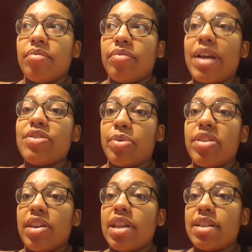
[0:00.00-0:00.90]
that's
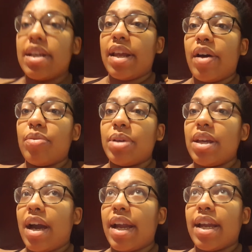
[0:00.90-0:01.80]
one thing that did help
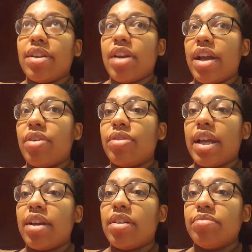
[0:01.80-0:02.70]
me. I don't
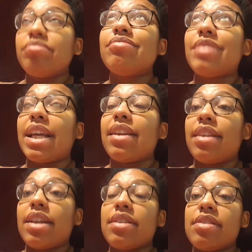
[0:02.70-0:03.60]
like
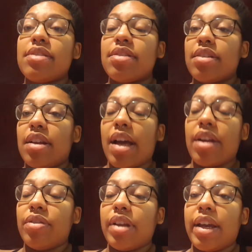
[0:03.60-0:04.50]
this. I
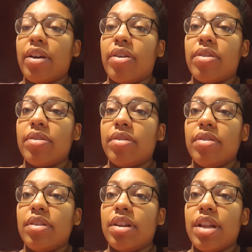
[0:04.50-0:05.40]
don't like all
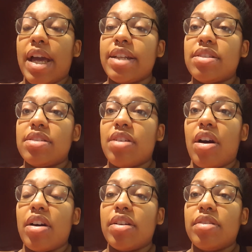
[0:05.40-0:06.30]
lights
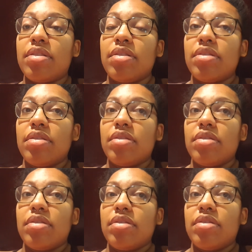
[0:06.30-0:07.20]
on
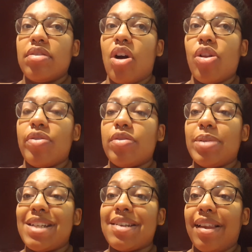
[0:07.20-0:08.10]
all over the
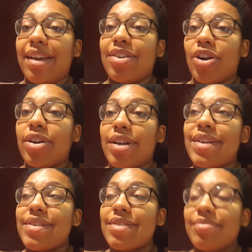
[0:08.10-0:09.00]
place. I like
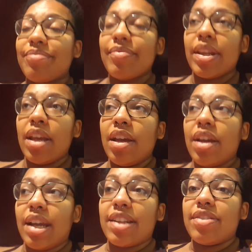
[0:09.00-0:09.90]
darkness.
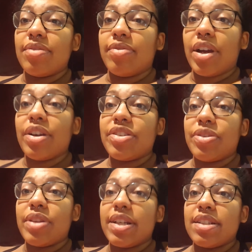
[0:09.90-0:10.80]
It's very
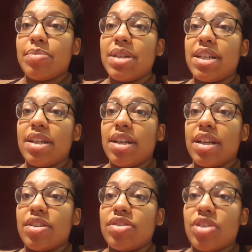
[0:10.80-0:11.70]
soothing to be
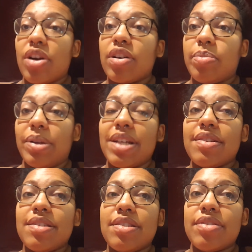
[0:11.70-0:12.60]
in dark
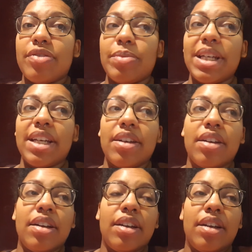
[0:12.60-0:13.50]
places for me.
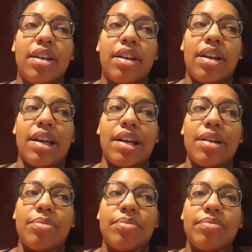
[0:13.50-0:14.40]

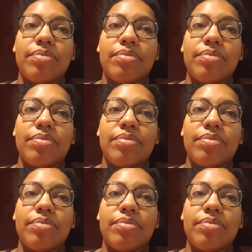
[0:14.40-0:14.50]
Um,